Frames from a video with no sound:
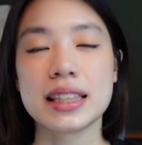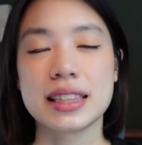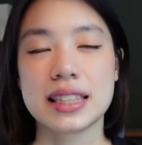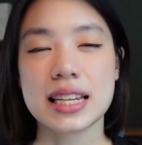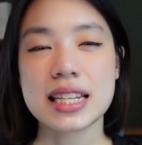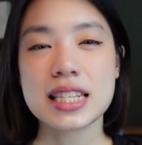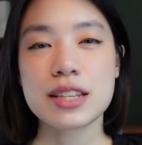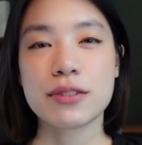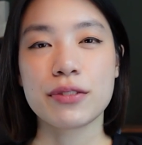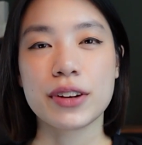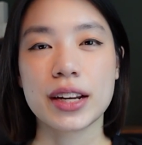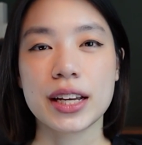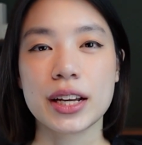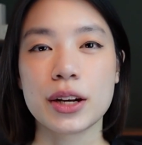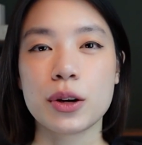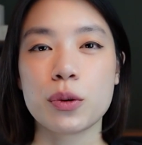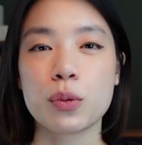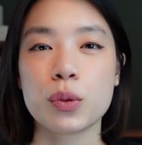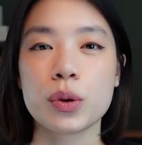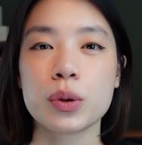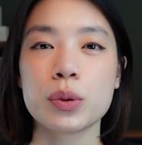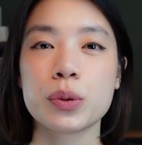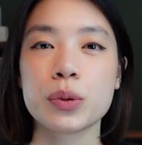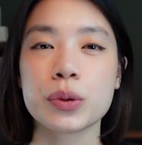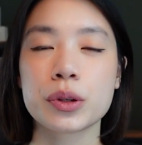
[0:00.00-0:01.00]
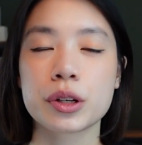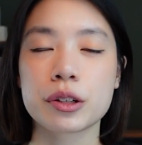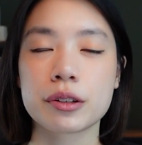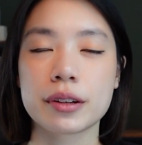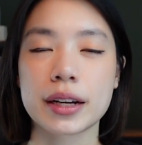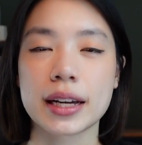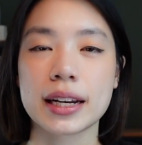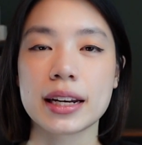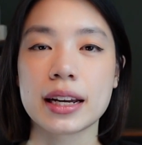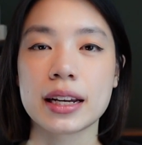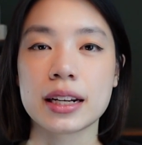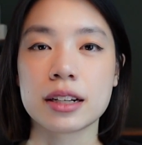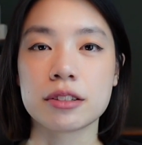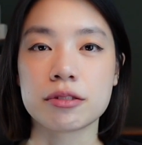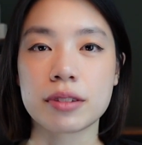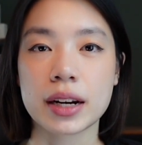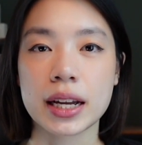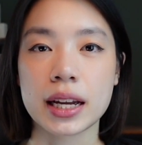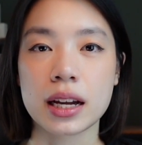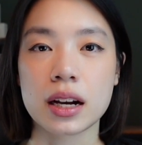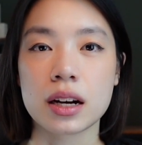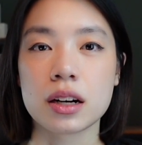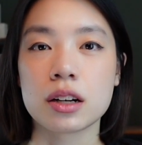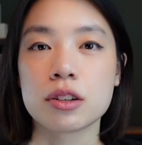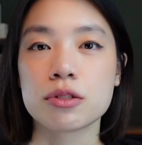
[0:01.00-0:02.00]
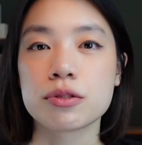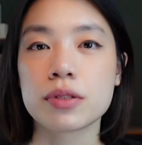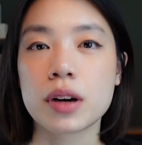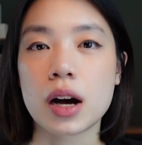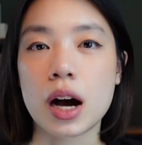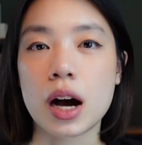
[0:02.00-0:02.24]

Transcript: In this video, we will create an array of